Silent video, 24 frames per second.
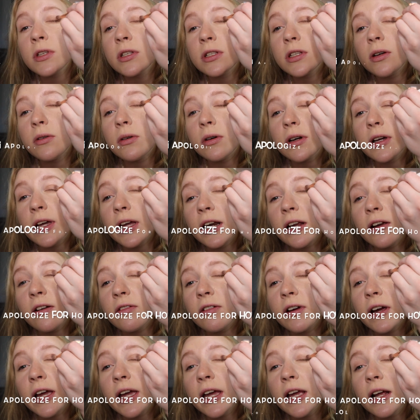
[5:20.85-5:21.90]
So we'll get it
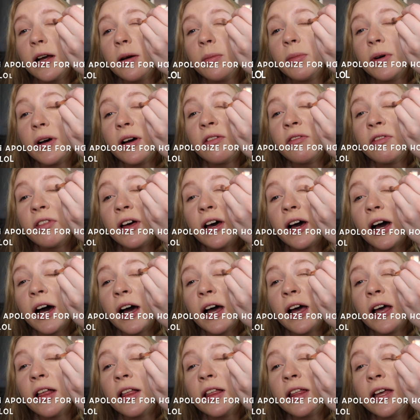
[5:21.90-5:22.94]
right above the
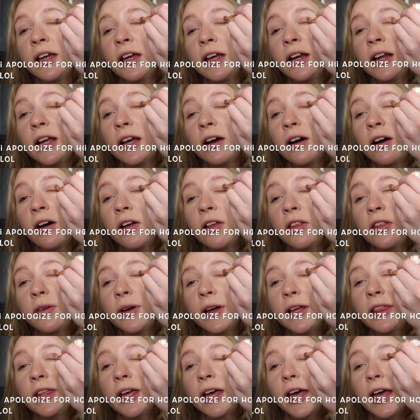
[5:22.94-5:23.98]
eyelid all the
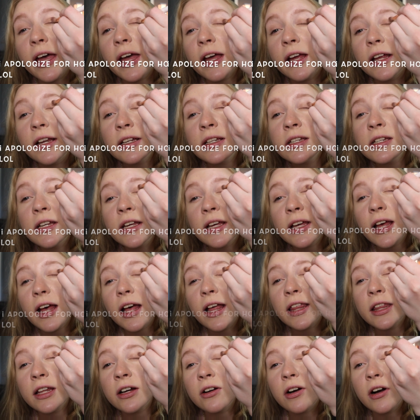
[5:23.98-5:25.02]
way at the end.
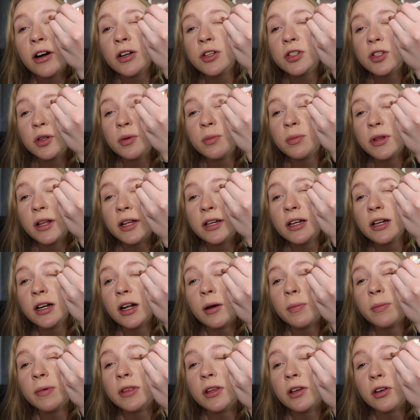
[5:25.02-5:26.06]
And then I'll also blend it
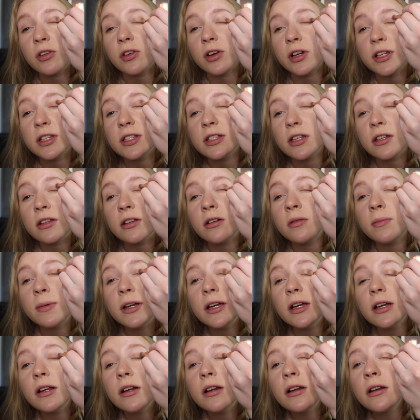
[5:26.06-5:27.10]
up in the crease a little
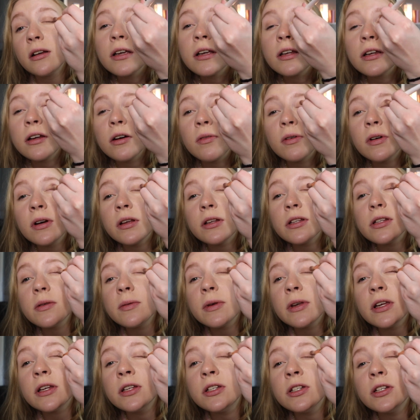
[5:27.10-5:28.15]
bit. Don't want it to
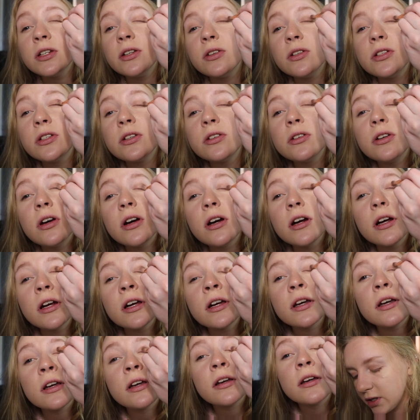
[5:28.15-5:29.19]
be too
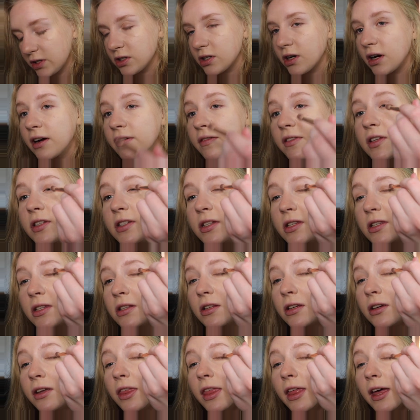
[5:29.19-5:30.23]
dark. Sorry if this
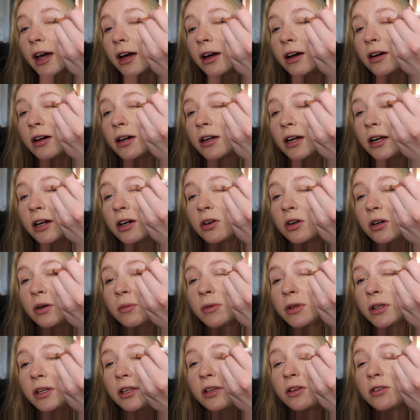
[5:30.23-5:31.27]
doesn't look that good. I
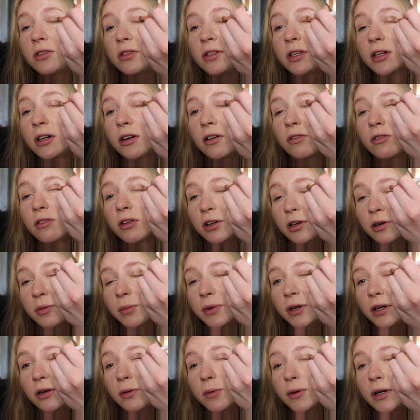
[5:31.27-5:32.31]
normally use like a real
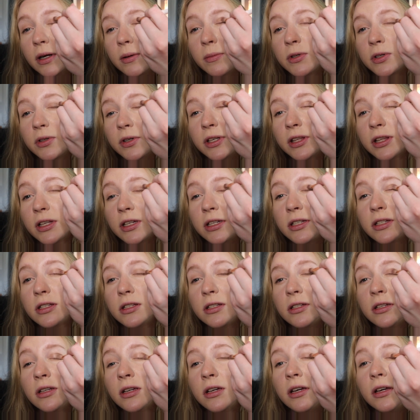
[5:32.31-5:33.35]
mirror when I'm doing
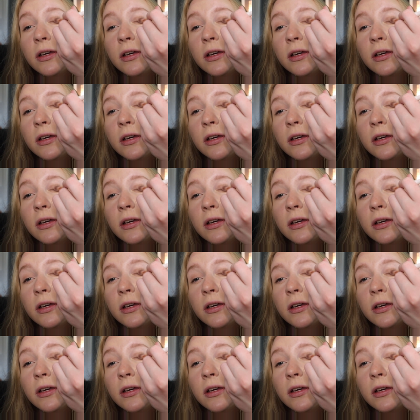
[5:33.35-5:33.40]
this.